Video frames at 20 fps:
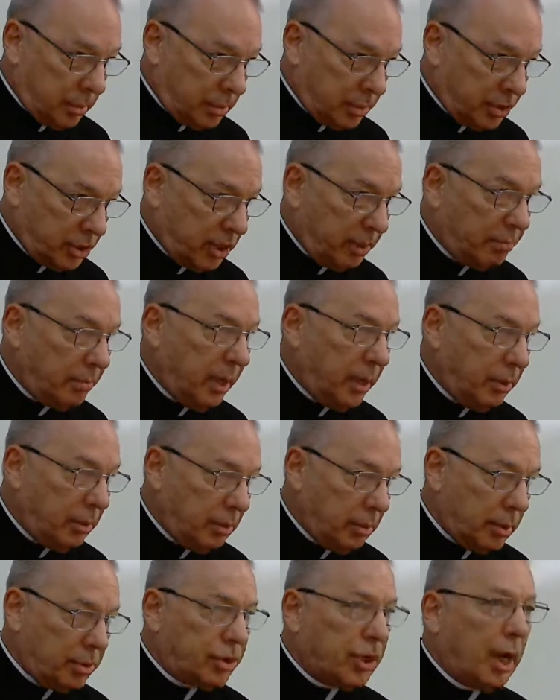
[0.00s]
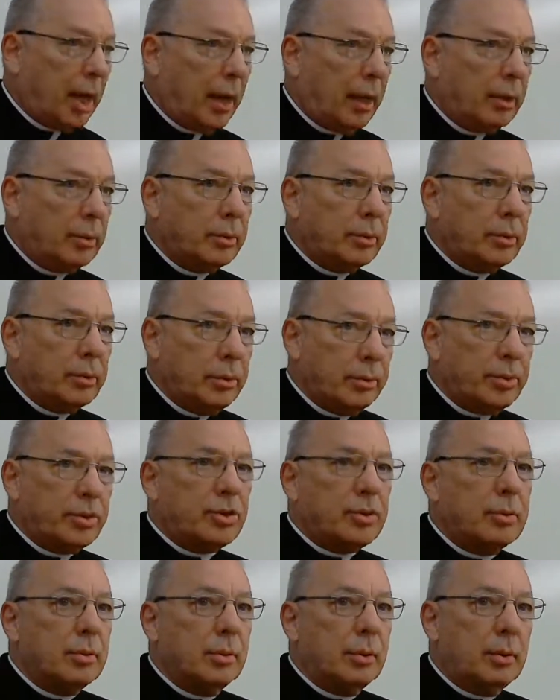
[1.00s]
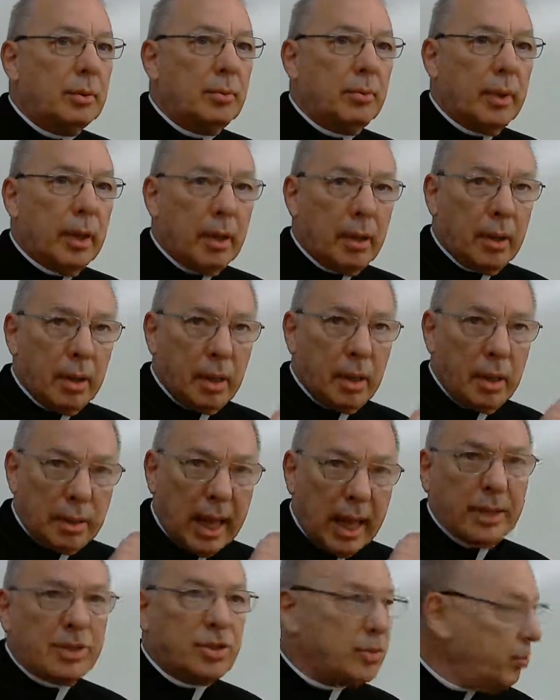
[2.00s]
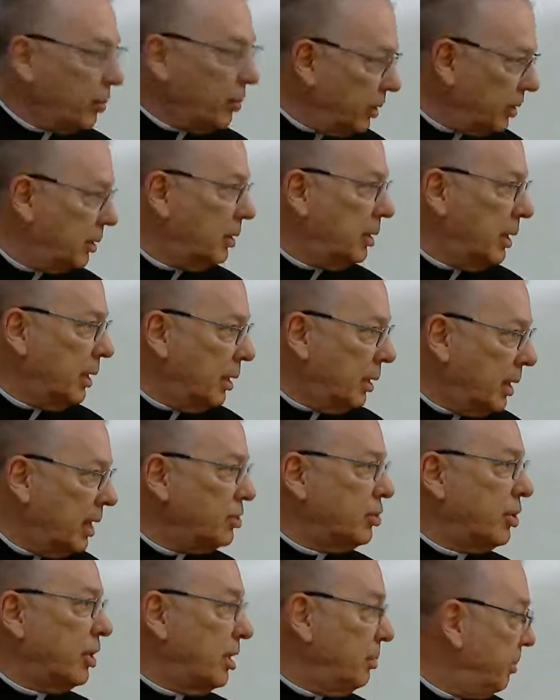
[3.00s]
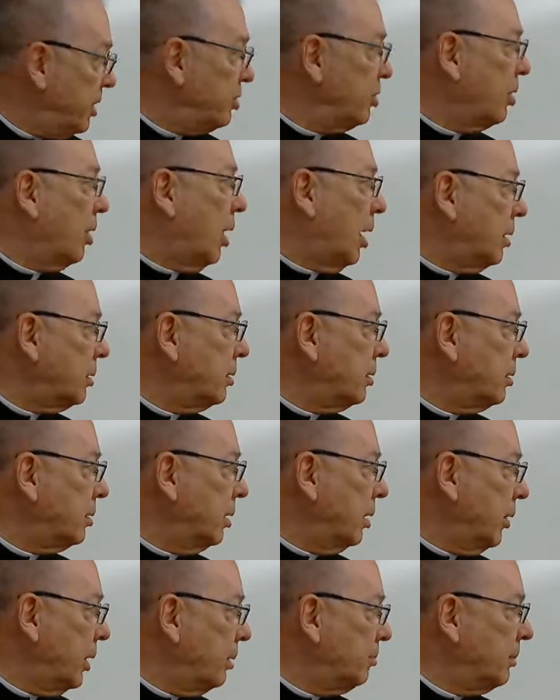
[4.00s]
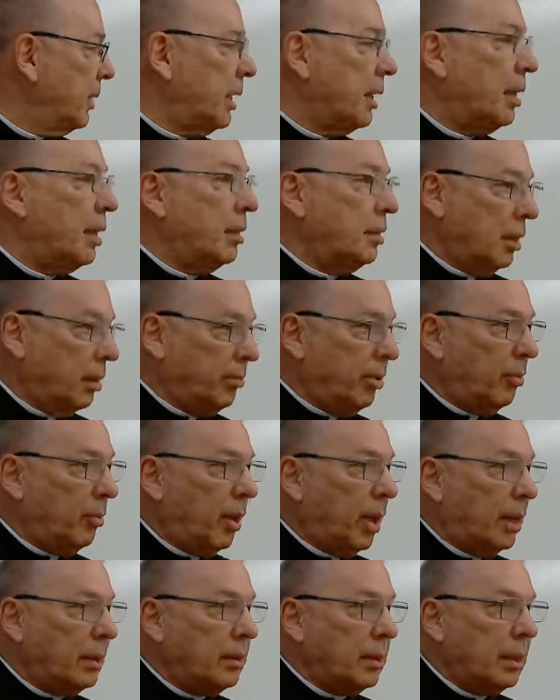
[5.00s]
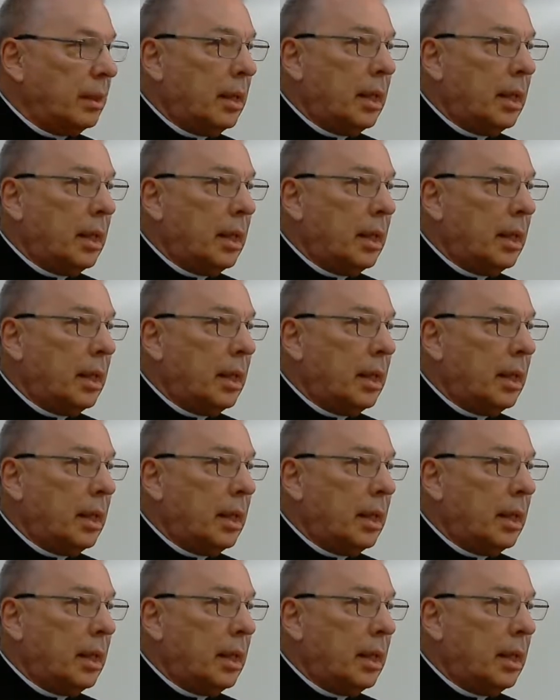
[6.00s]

submit your child to a school where that's what he's going to be taught, all right? Number one.